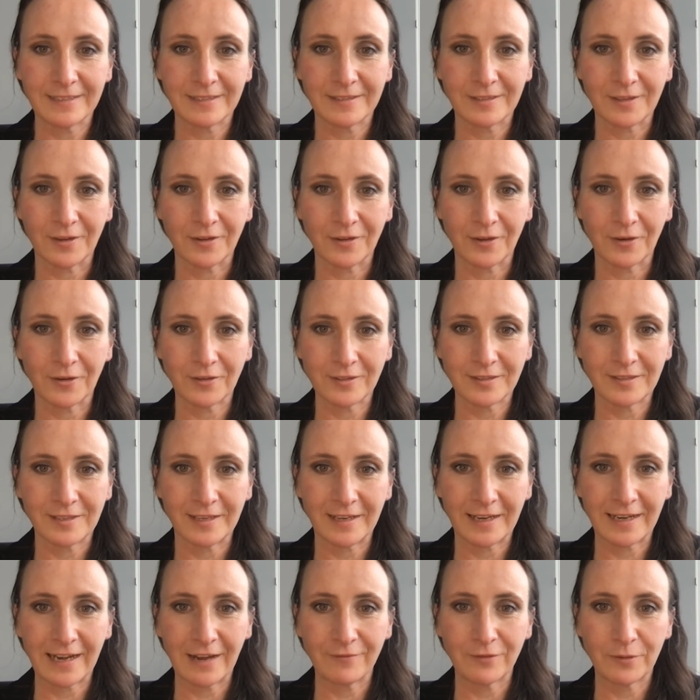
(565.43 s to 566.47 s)
So you also
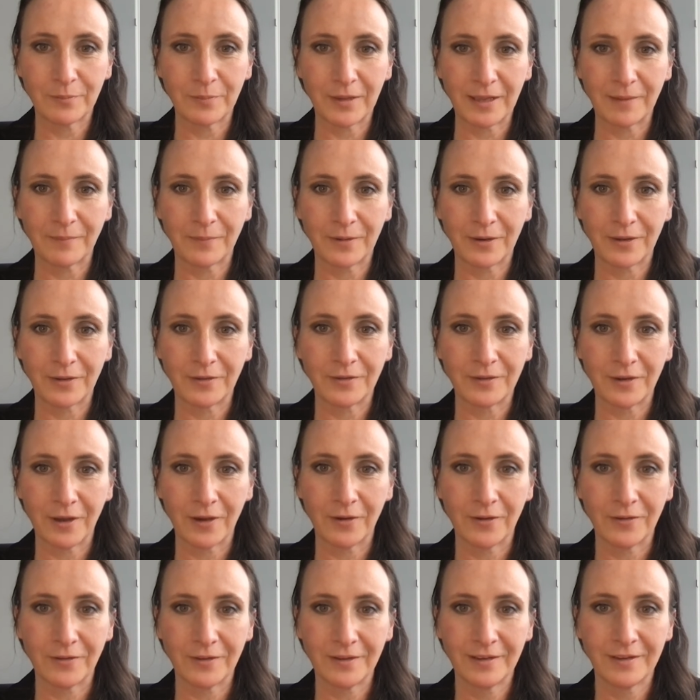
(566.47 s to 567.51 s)
need clever people
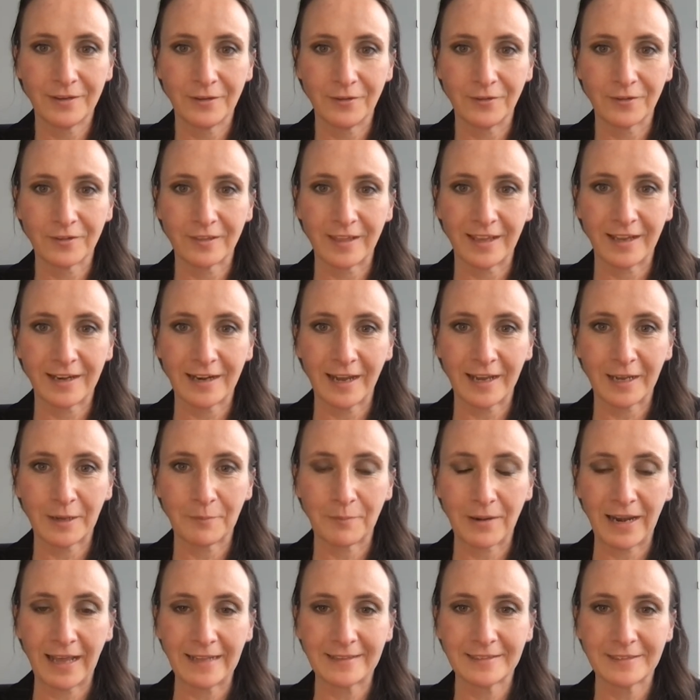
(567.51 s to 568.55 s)
who think like a
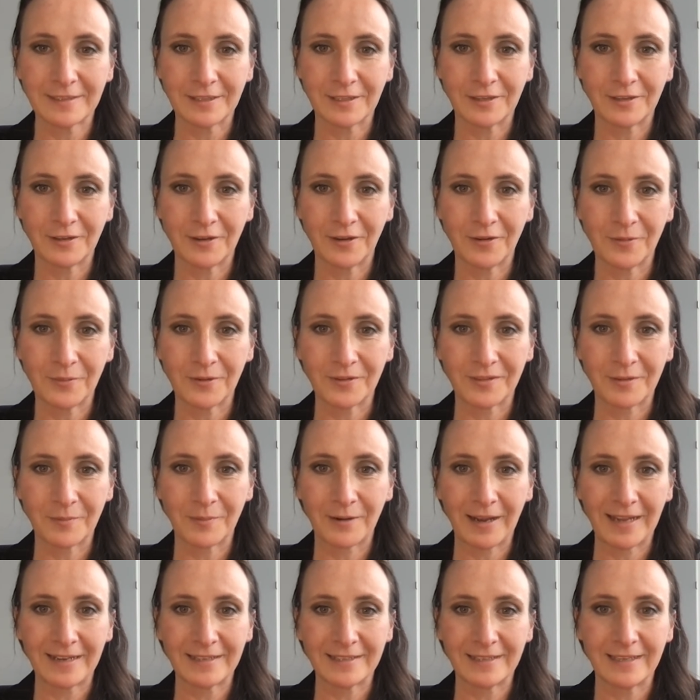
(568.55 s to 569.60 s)
plant and who know what the
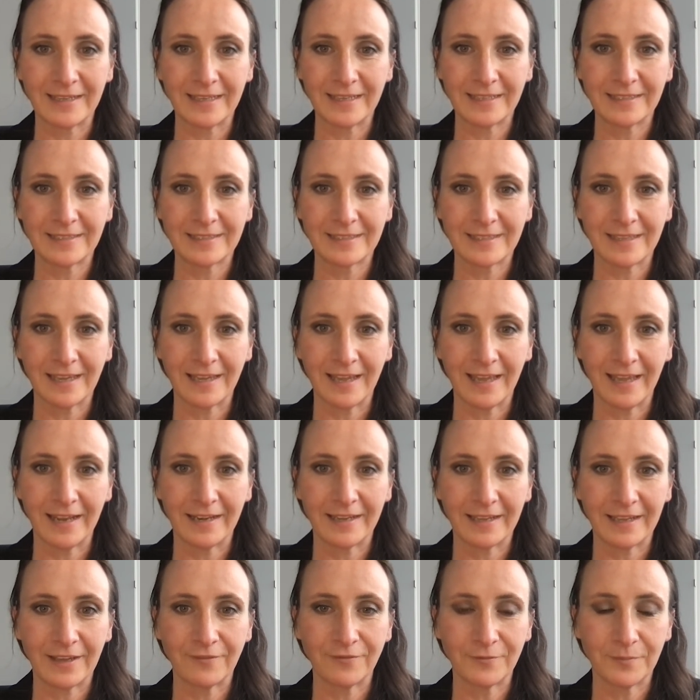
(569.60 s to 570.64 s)
plant needs at
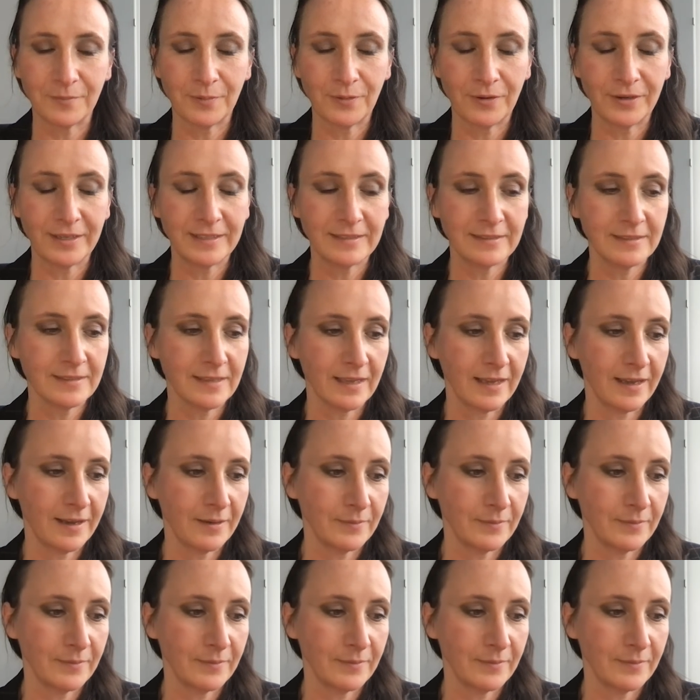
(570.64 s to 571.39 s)
any given point.